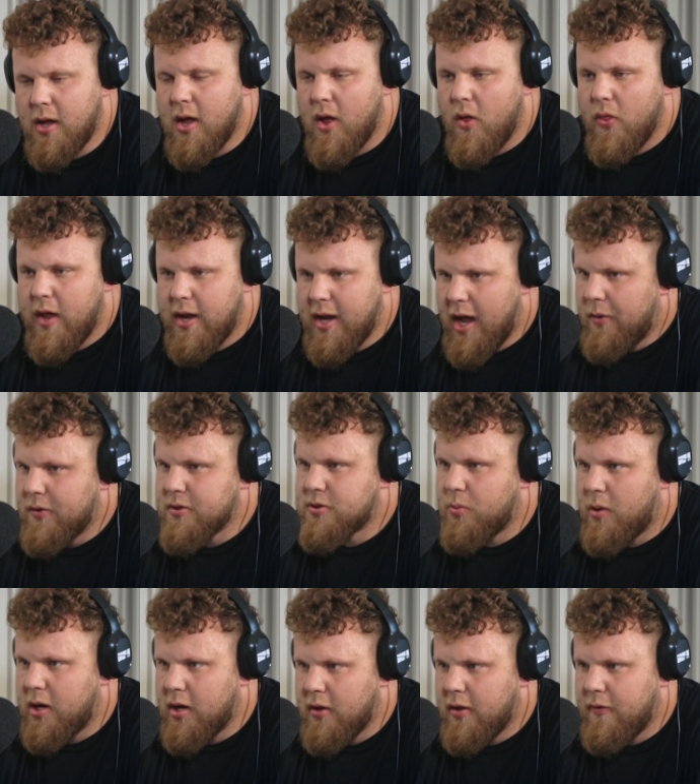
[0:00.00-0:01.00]
then that was
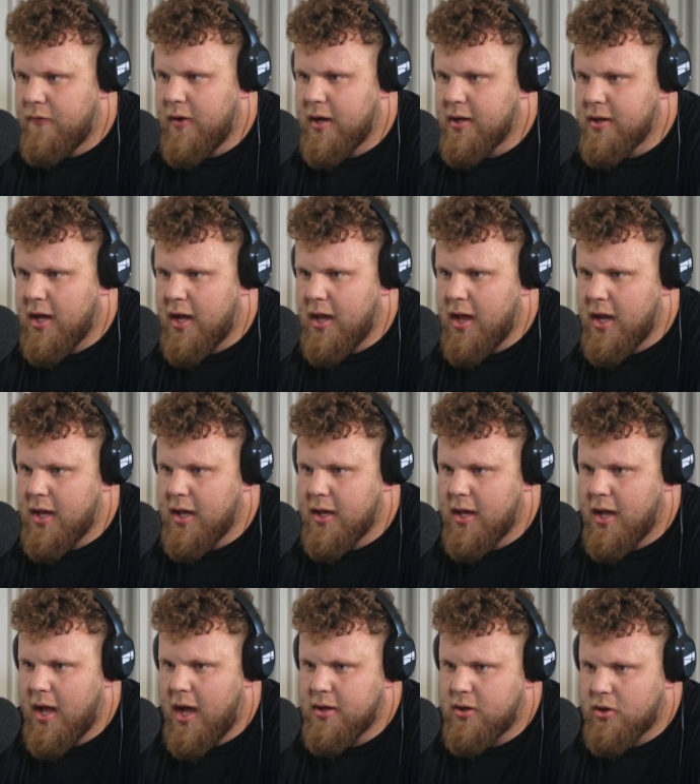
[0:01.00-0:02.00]
one of the things that I
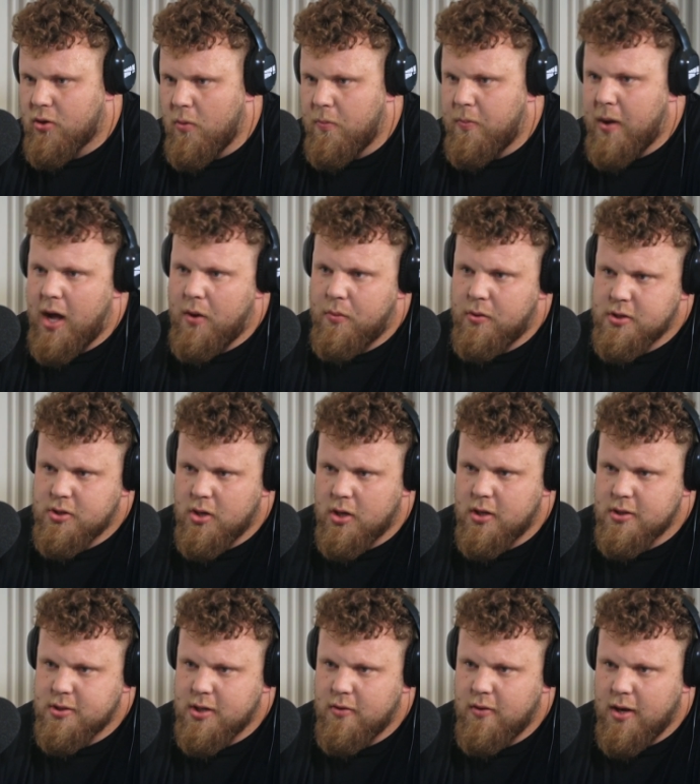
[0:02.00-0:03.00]
had to go backwards on. I
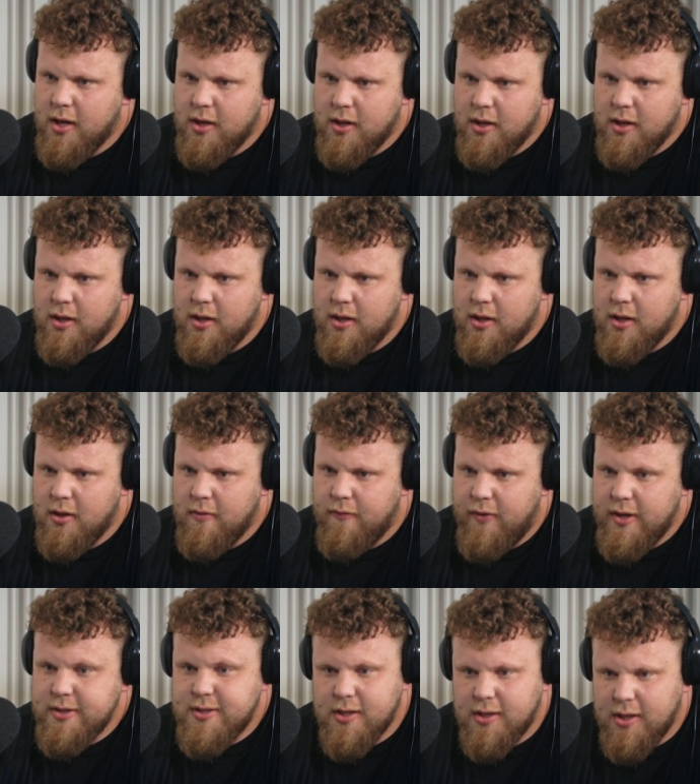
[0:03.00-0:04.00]
was like, right,
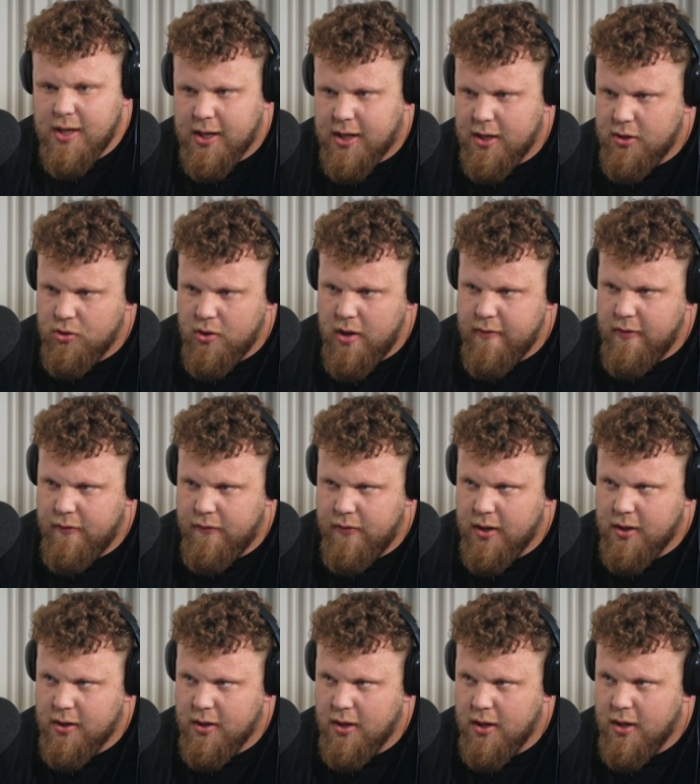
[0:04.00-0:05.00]
physically I can do
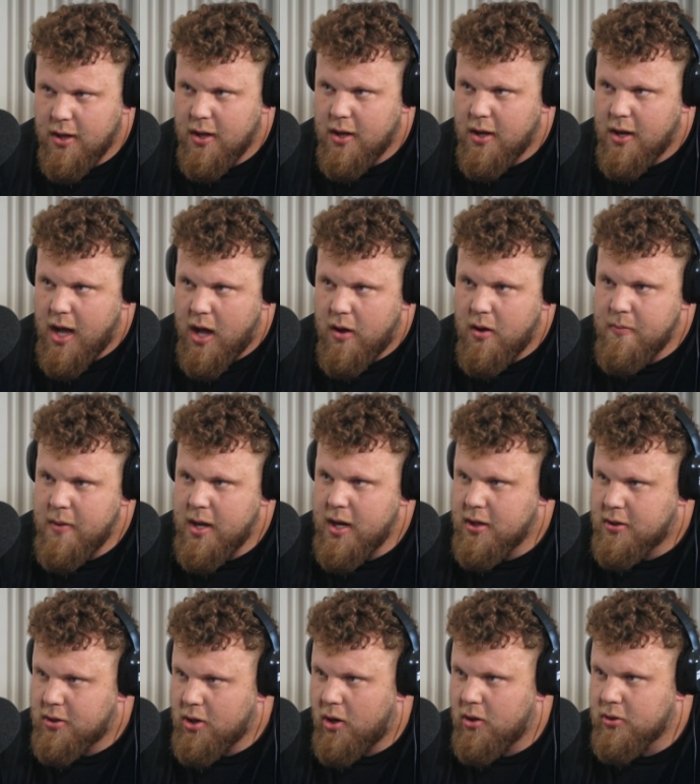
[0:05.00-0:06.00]
everything, how I'm meant
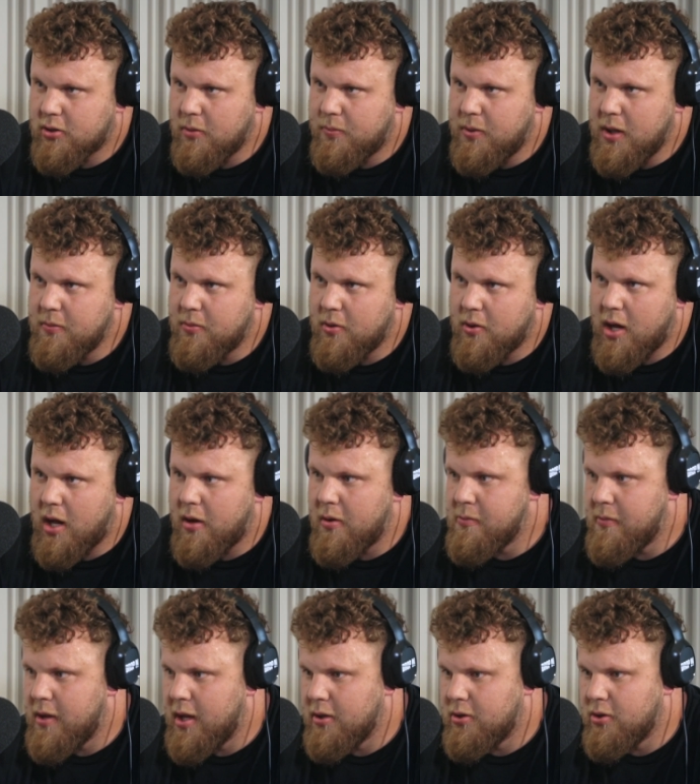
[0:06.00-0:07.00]
to talk to people, how
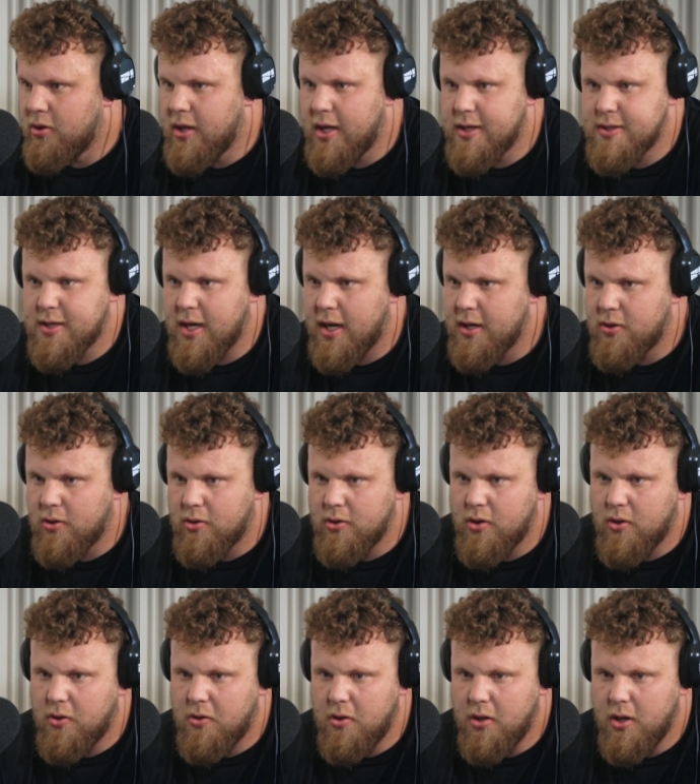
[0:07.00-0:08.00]
I'm meant to do this that I don't
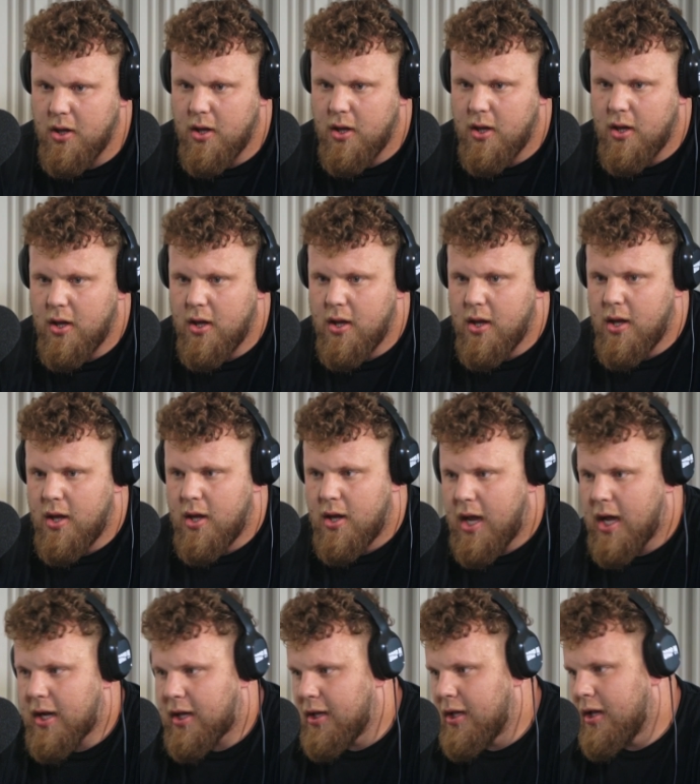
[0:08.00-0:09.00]
know.
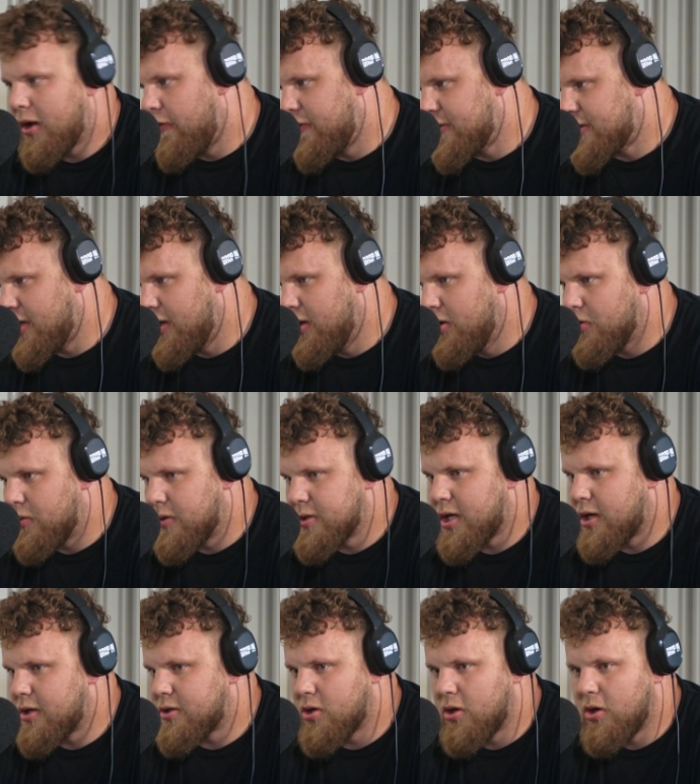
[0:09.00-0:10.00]
Luckily, obviously, Luke was
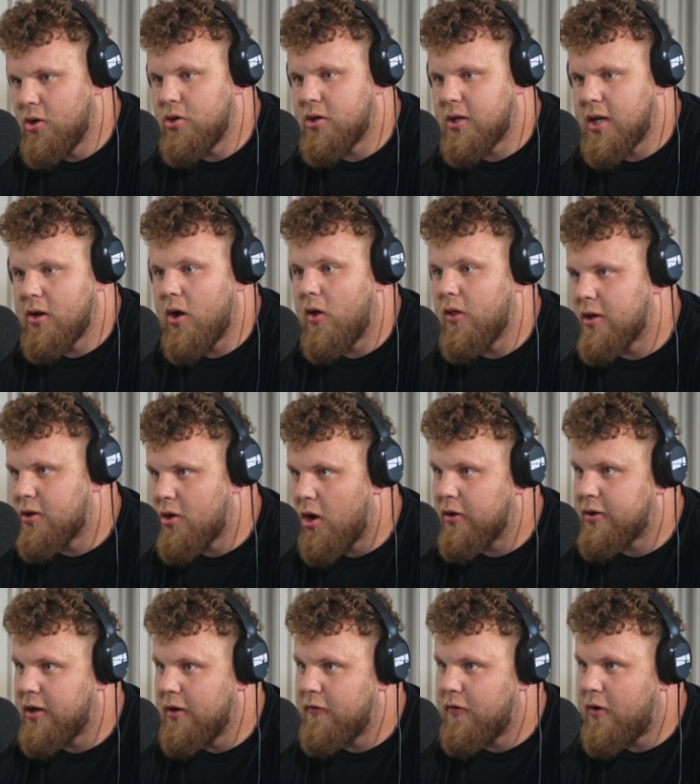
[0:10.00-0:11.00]
there, so Luke did all the
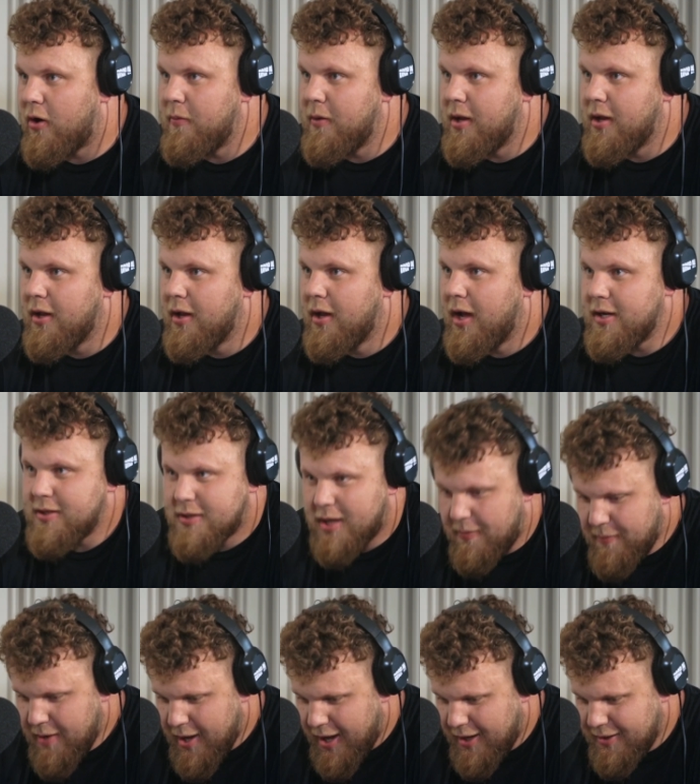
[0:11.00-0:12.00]
talking for me. I just
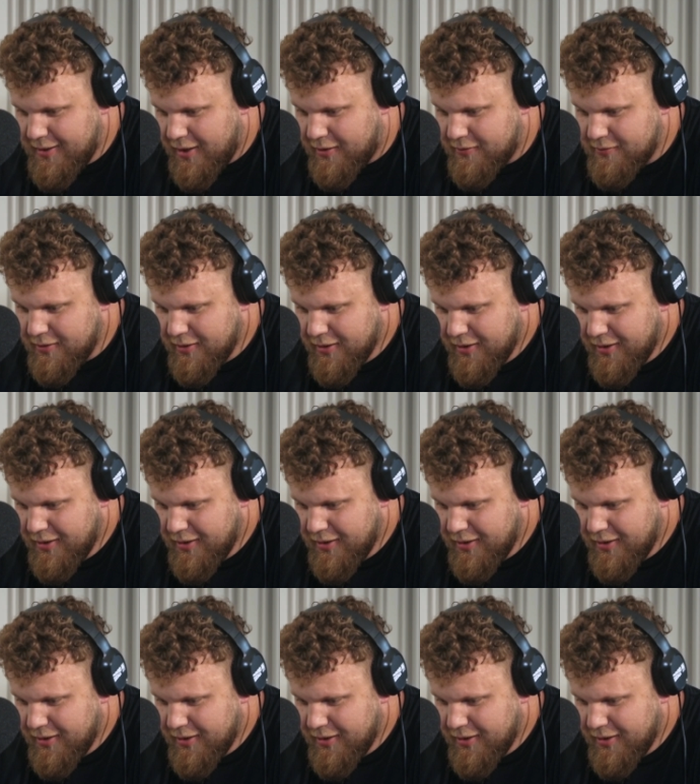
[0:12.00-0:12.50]
had my head down,